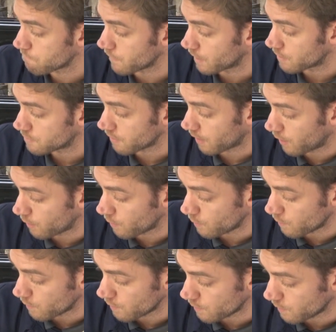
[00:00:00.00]

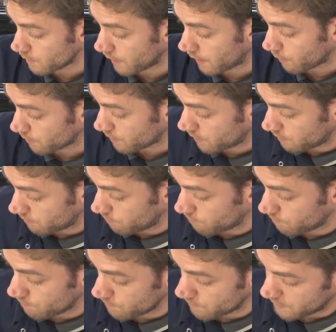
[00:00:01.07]
So I'm
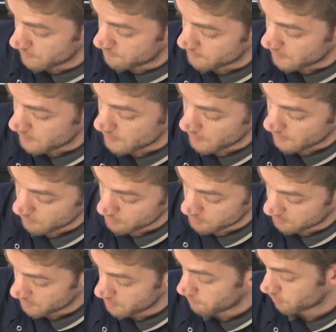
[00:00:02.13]
going to
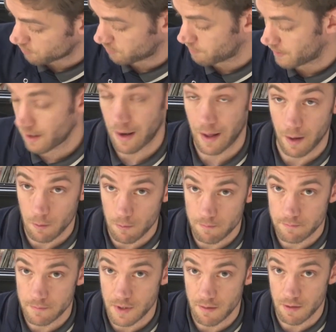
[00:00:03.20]
take the boxing panel out,
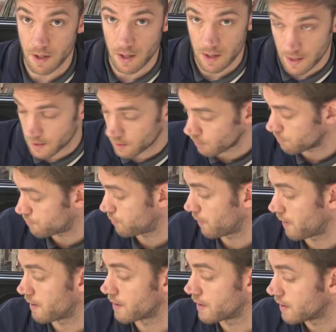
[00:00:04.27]
give it a clean up for
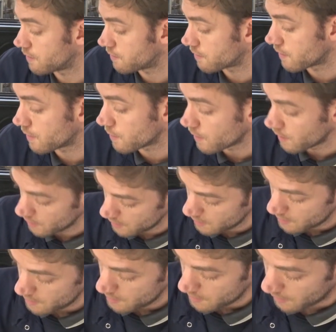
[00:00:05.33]
where I need to,
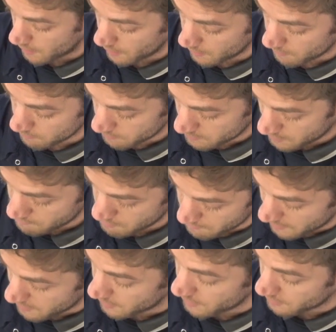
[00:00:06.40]
clamp it
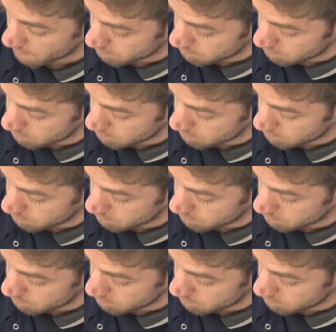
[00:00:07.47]
back in,